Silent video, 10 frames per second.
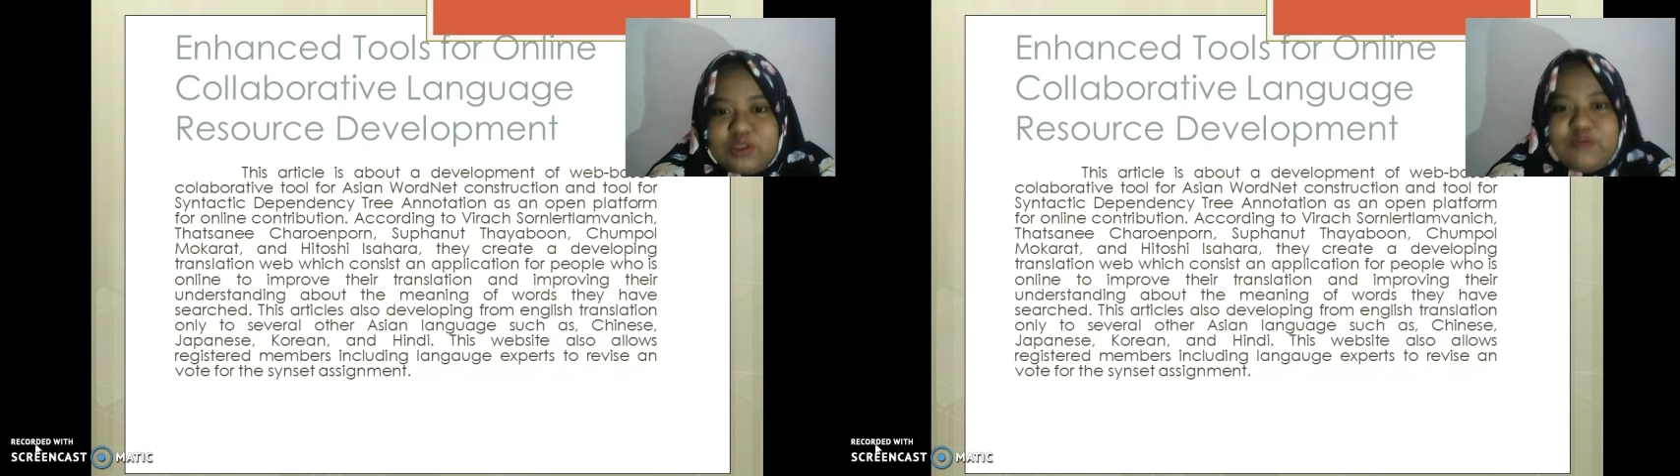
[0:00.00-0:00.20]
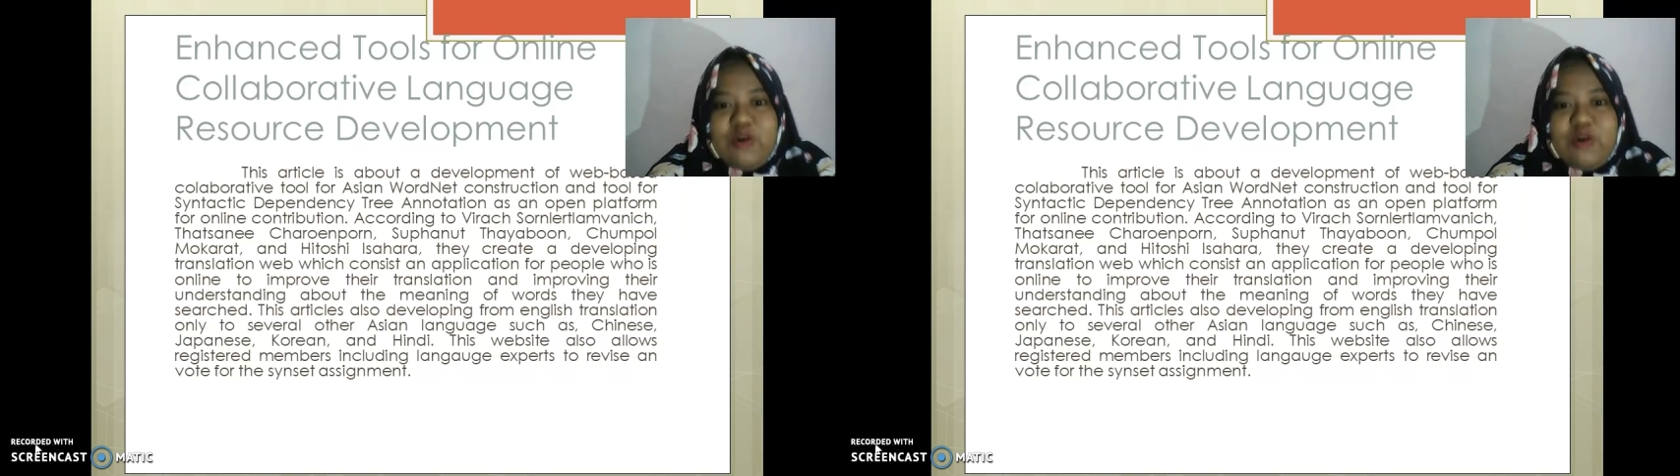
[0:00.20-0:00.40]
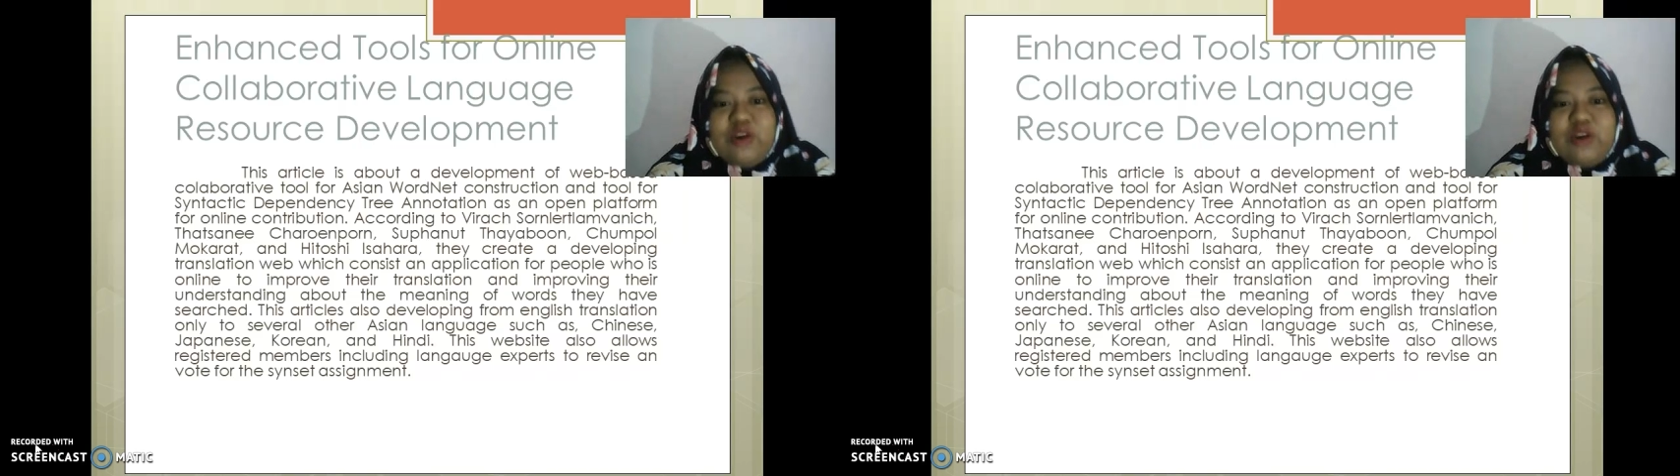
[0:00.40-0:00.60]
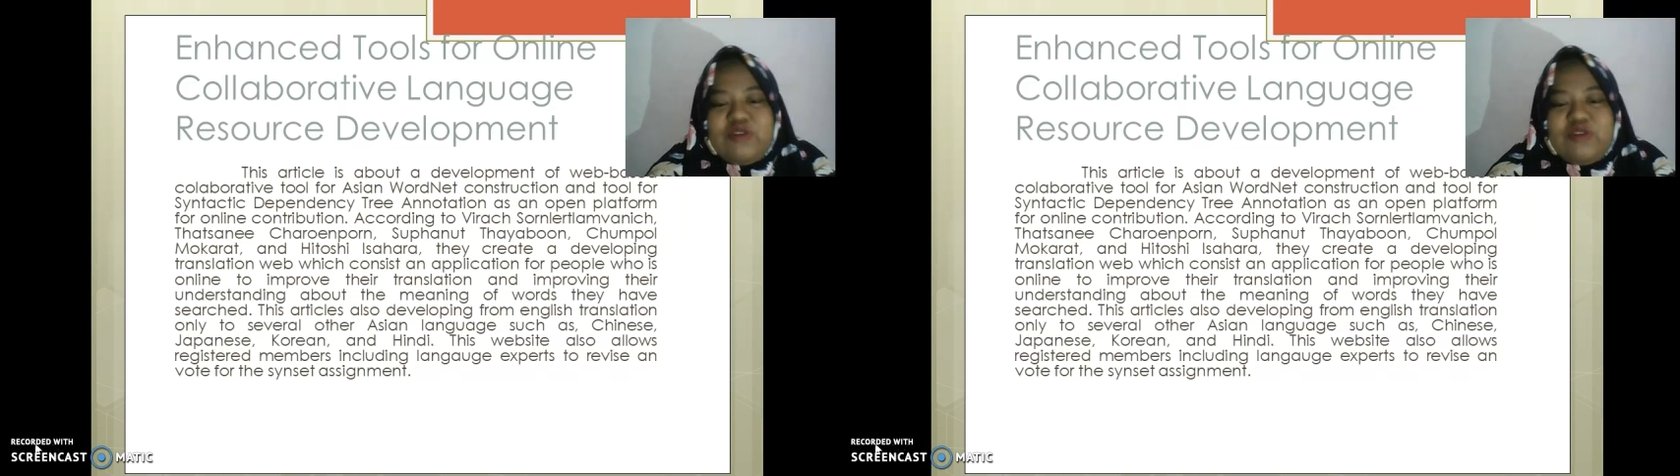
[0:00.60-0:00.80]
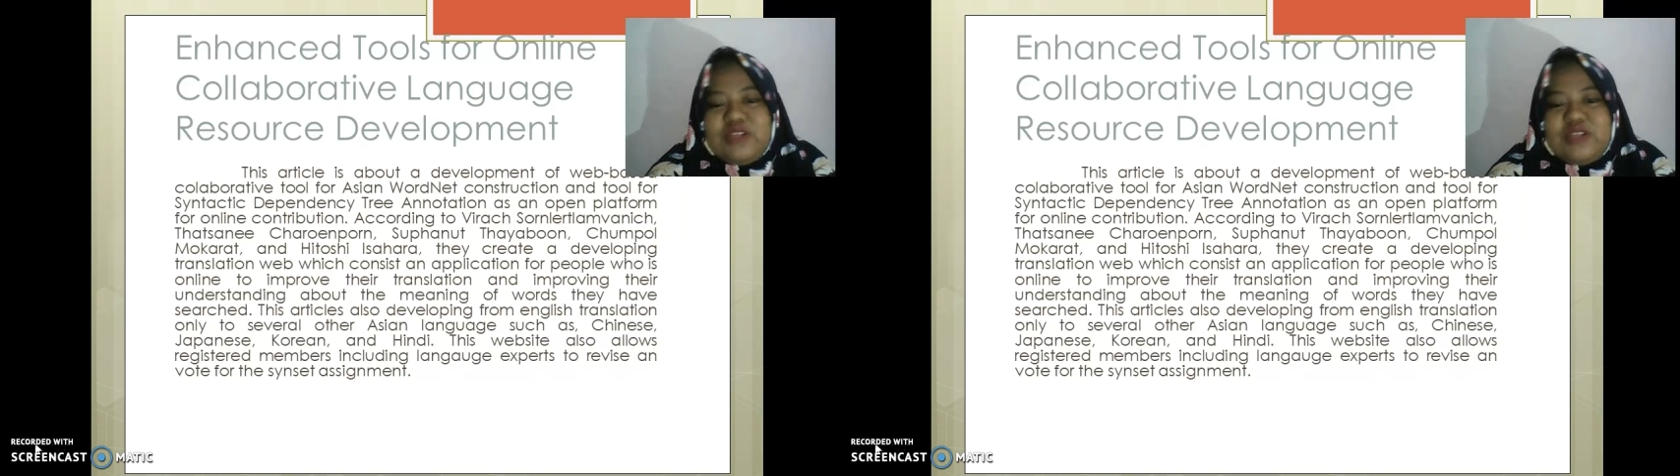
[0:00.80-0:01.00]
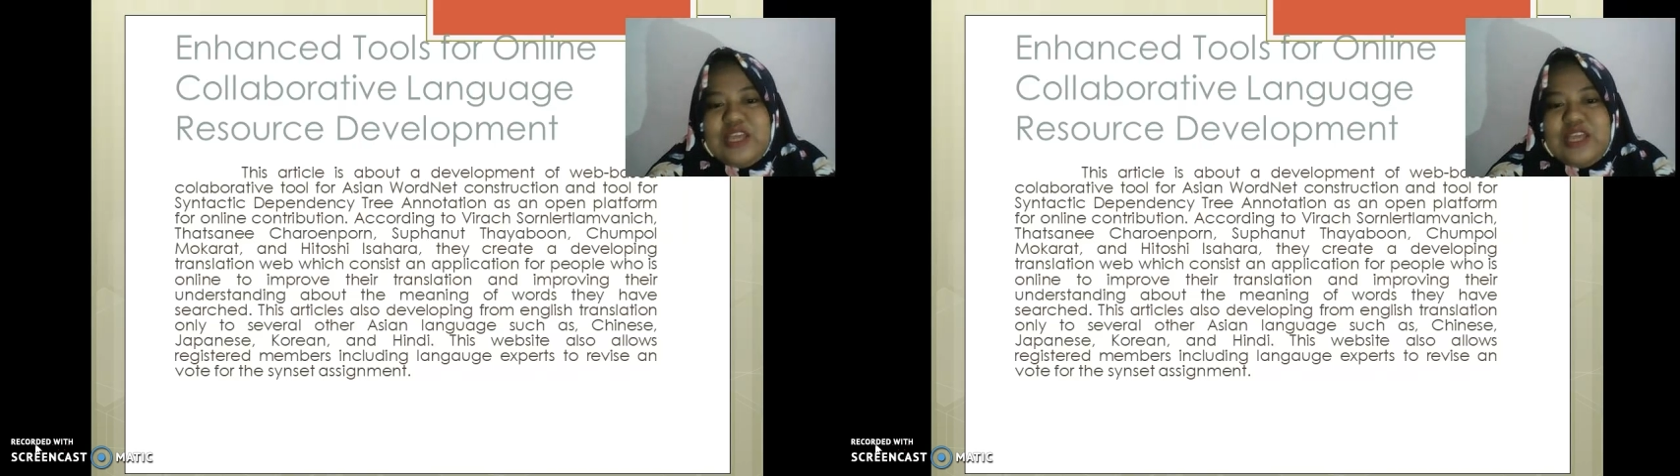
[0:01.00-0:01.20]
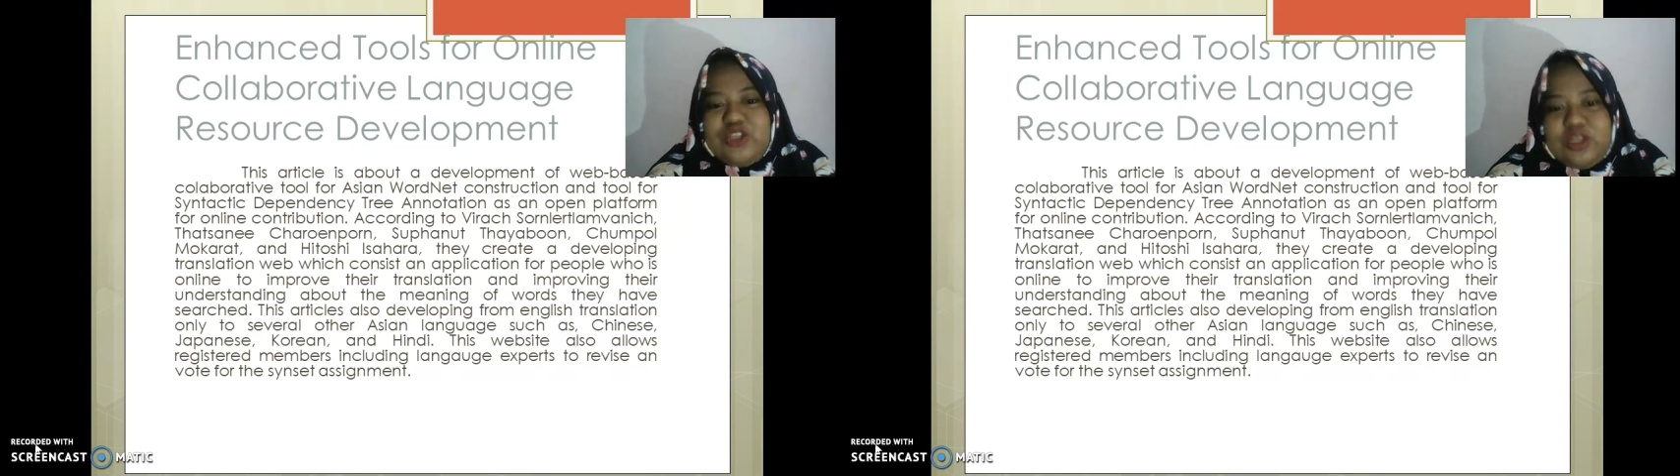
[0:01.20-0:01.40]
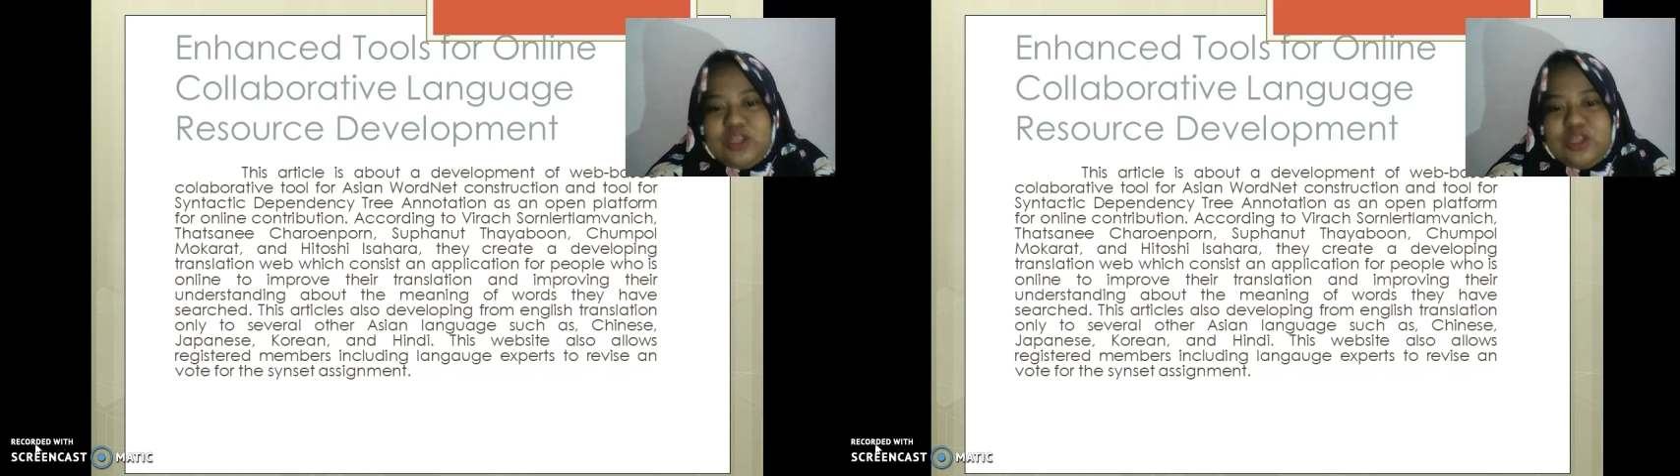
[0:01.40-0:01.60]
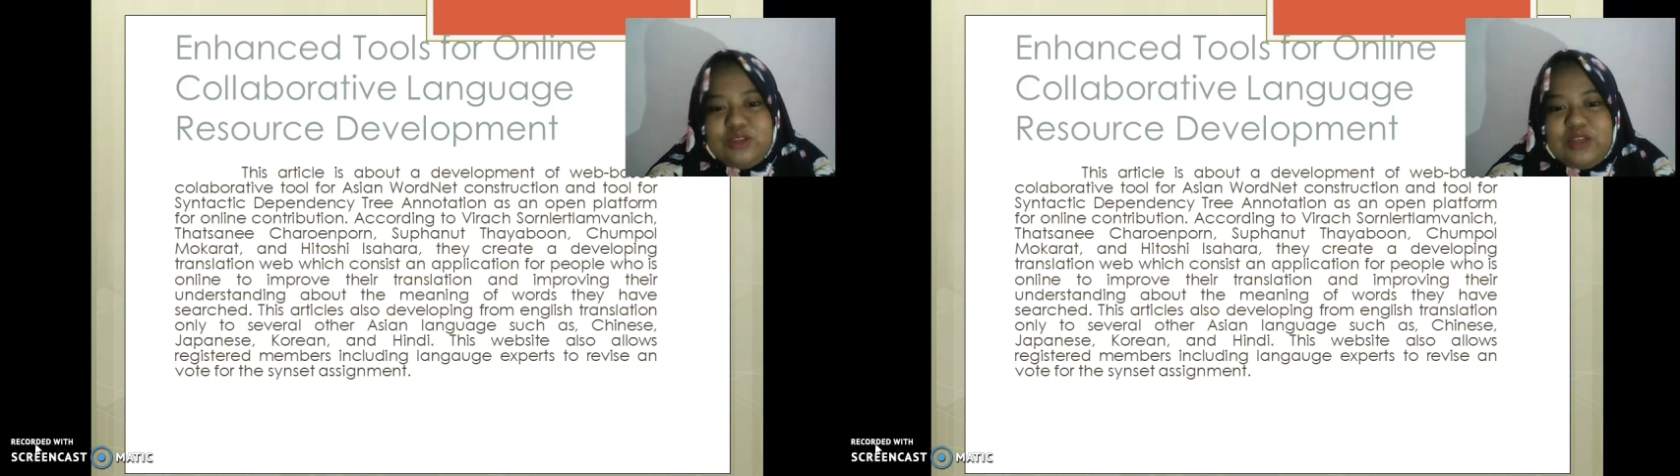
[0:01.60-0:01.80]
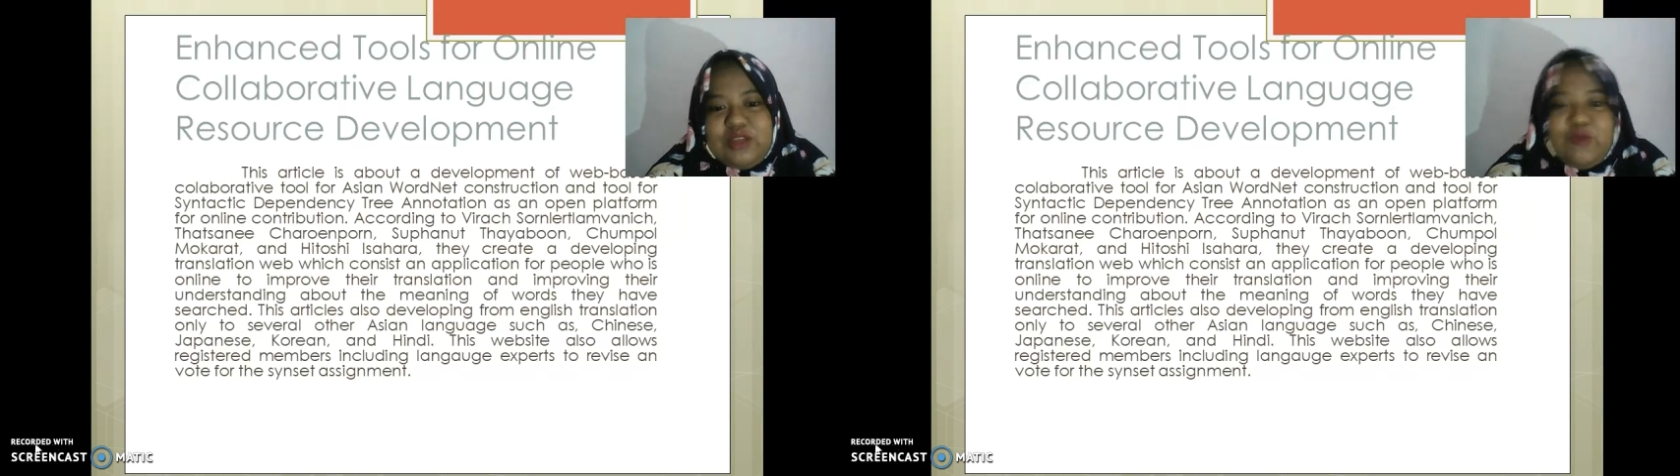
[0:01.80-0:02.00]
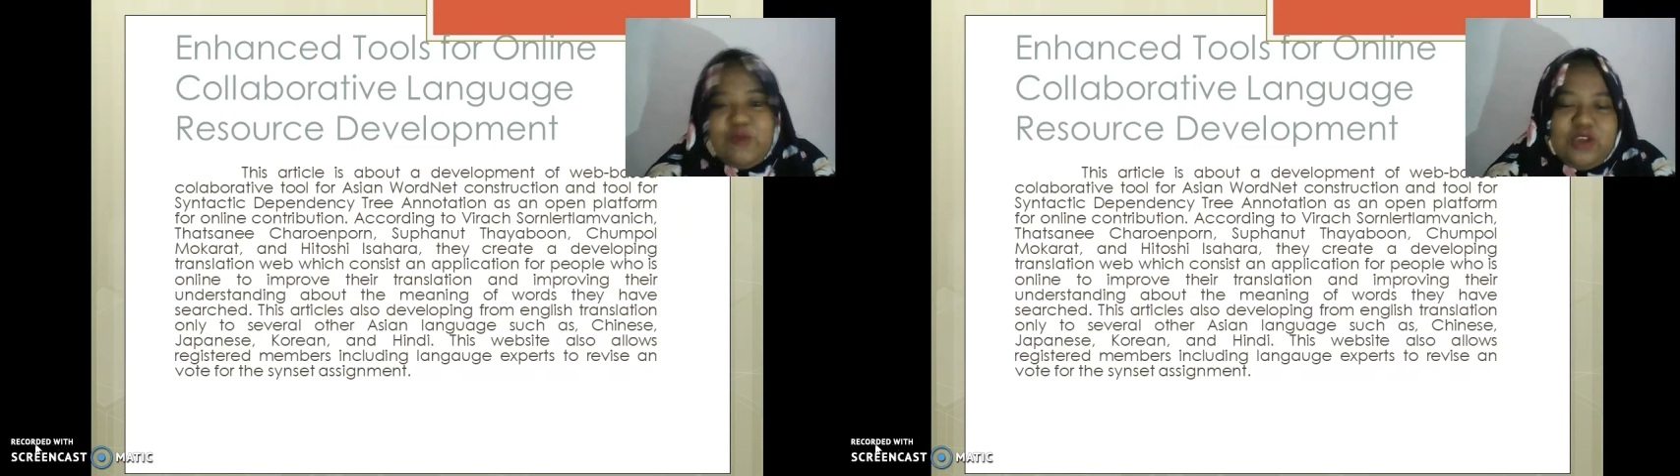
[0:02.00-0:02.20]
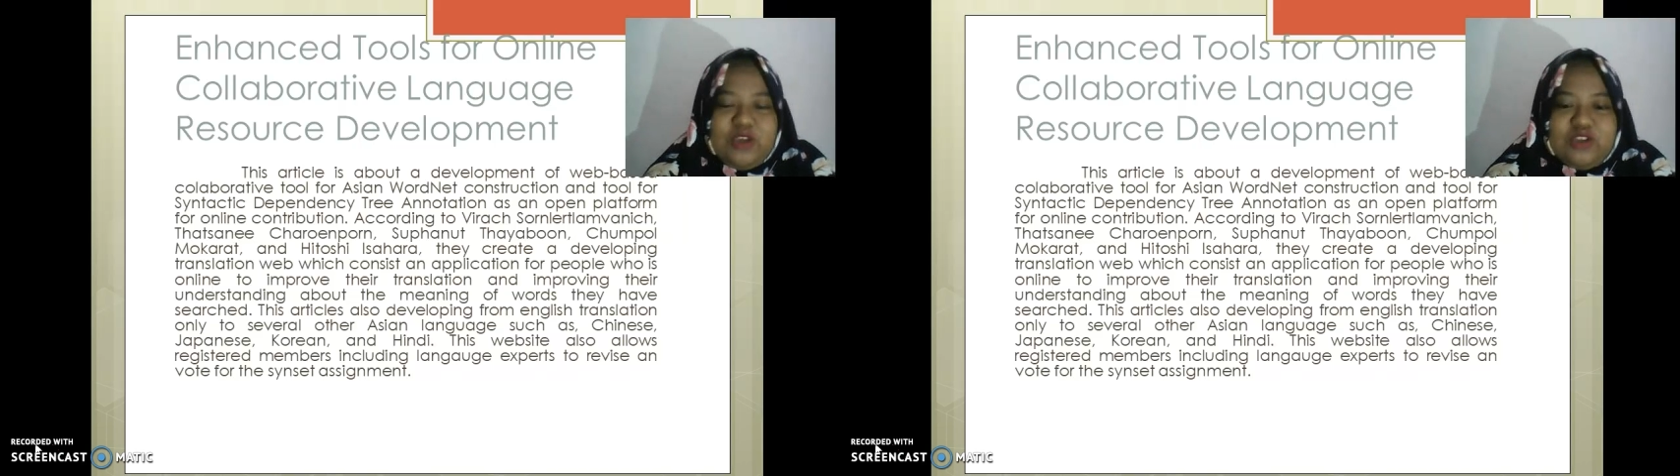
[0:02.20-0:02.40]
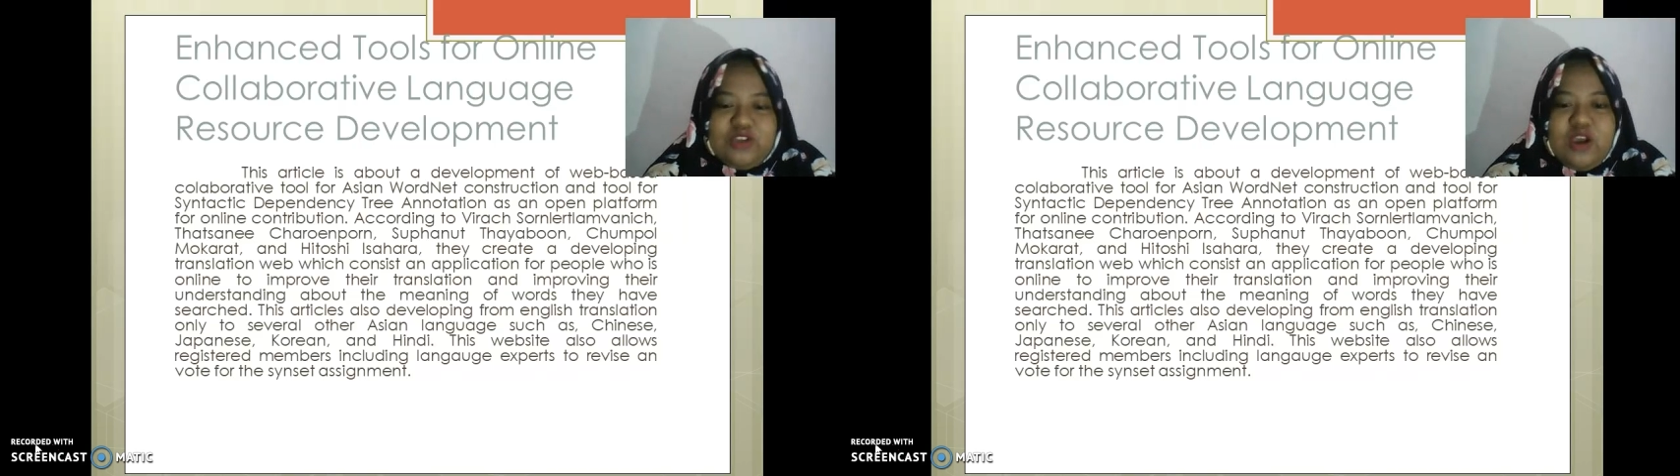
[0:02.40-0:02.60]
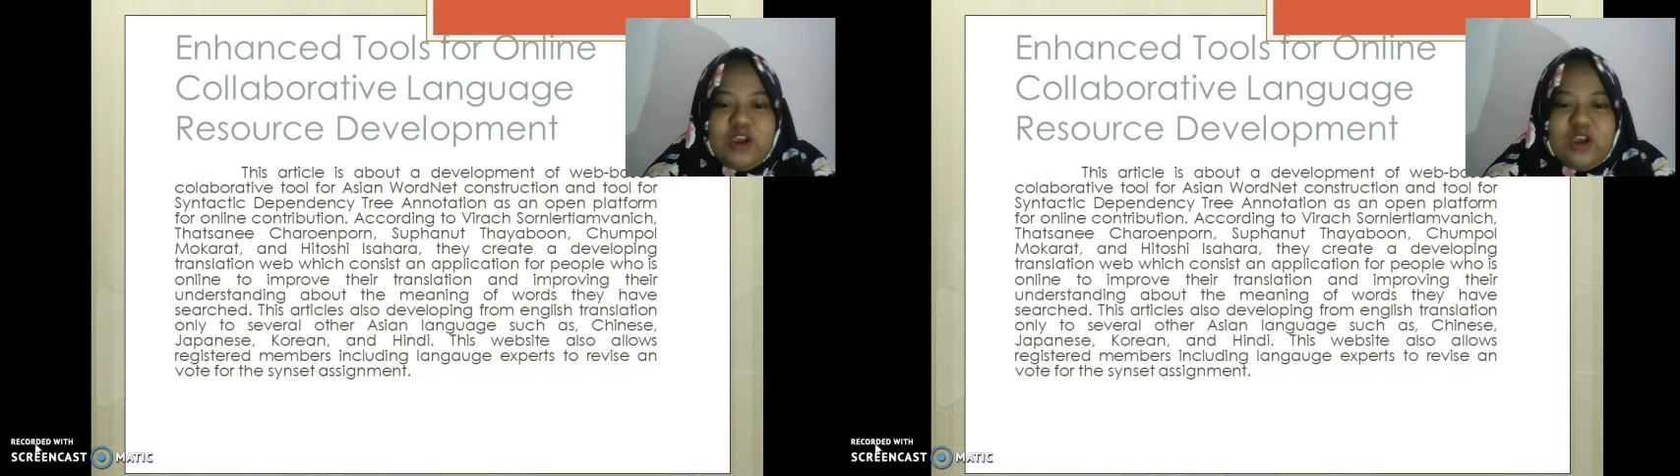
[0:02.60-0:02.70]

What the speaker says: for translation language